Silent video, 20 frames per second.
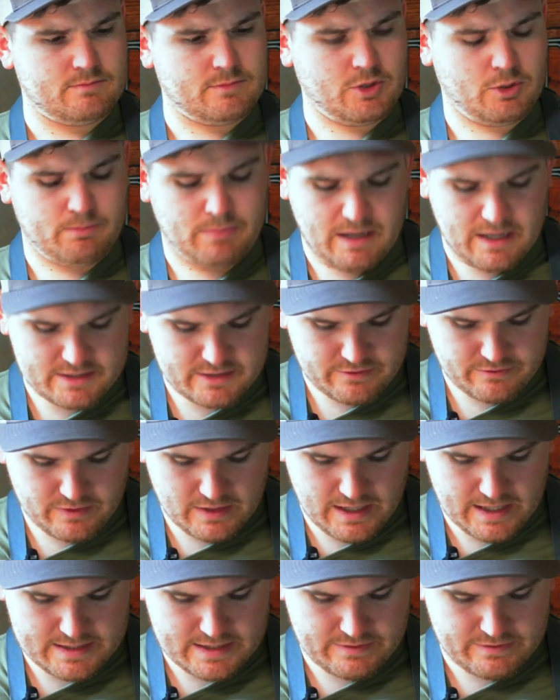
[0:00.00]
little box of
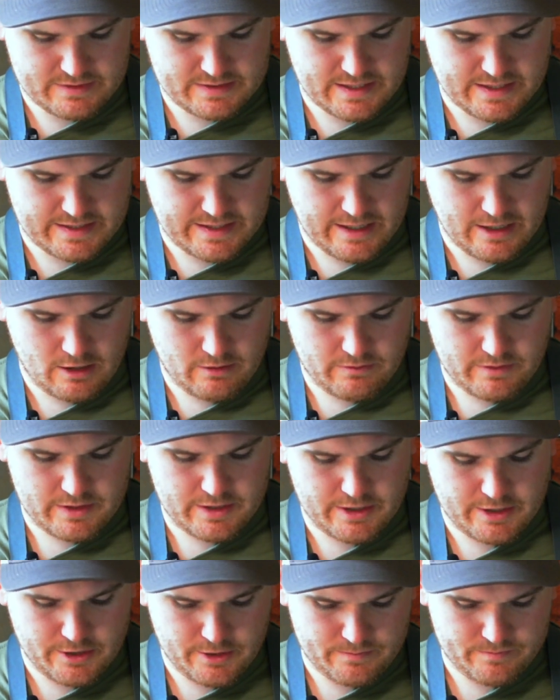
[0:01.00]
flies I have to take care of in
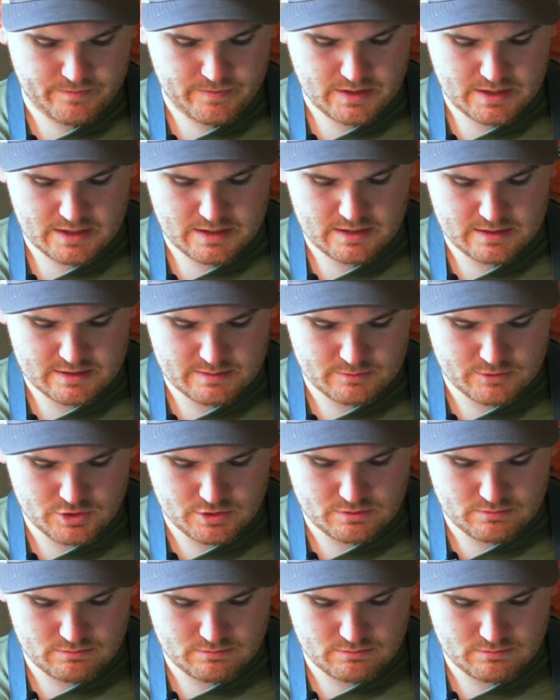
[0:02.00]
here. Some